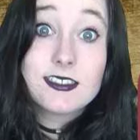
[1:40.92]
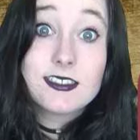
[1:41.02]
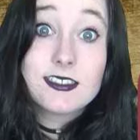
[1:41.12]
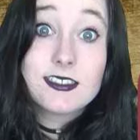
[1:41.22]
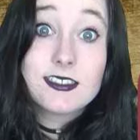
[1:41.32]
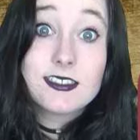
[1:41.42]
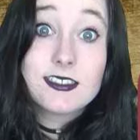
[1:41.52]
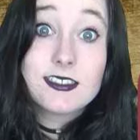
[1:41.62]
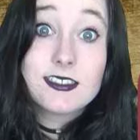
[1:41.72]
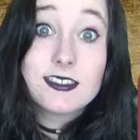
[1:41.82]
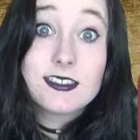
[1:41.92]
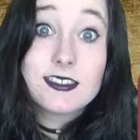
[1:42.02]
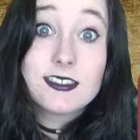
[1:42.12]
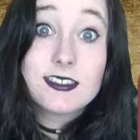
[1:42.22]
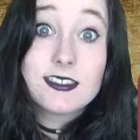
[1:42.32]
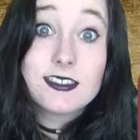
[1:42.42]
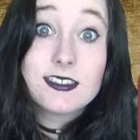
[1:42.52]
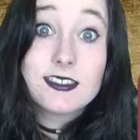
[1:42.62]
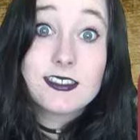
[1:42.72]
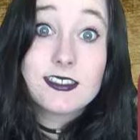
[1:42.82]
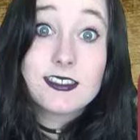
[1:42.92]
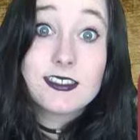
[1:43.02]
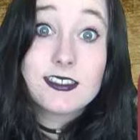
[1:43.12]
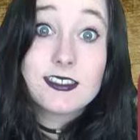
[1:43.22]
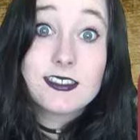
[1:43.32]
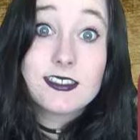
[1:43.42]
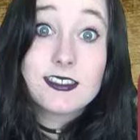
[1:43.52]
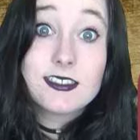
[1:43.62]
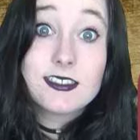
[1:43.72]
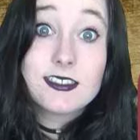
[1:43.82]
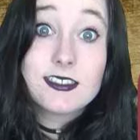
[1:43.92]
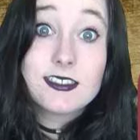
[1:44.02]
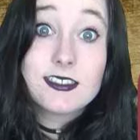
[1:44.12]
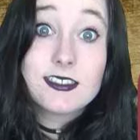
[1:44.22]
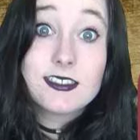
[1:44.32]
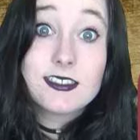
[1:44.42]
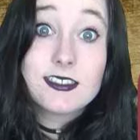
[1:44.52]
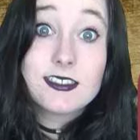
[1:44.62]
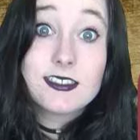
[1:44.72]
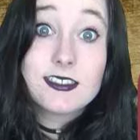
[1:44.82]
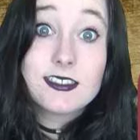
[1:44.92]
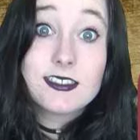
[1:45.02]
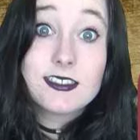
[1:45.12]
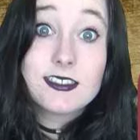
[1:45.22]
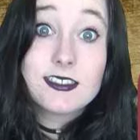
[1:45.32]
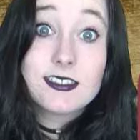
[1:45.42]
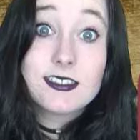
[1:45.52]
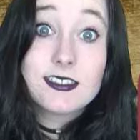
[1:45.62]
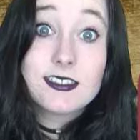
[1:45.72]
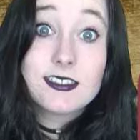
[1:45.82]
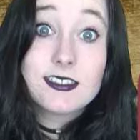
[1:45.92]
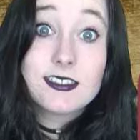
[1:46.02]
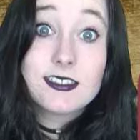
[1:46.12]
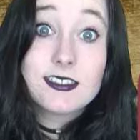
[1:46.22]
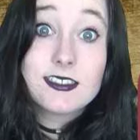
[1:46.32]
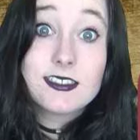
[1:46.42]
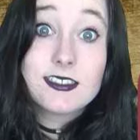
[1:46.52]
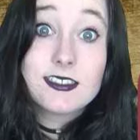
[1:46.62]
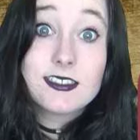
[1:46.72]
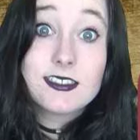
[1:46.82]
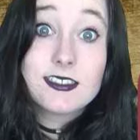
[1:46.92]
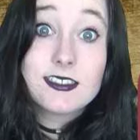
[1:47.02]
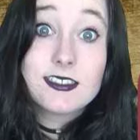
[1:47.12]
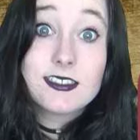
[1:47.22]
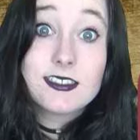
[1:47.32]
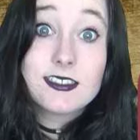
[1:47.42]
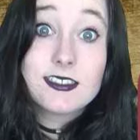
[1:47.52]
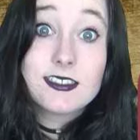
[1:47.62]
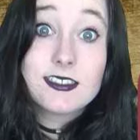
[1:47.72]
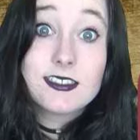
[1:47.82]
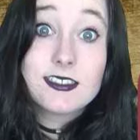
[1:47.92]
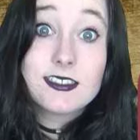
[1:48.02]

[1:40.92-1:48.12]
This is a still picture; no speech is visible.